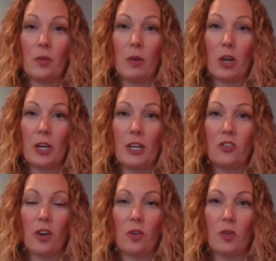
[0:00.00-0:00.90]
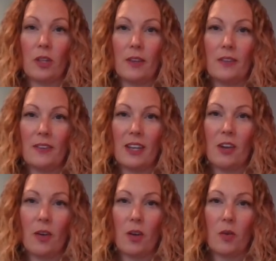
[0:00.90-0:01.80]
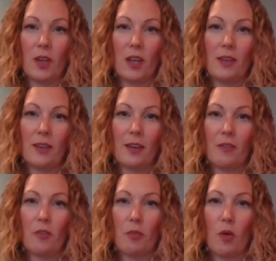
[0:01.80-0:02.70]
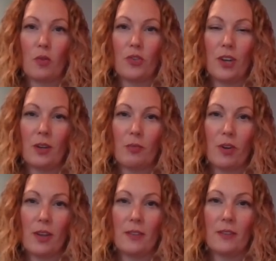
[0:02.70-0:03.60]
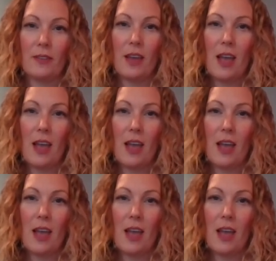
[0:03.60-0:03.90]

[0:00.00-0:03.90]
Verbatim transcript: Marketing Generalist here at ODL Inc. for Pro Channel Brands.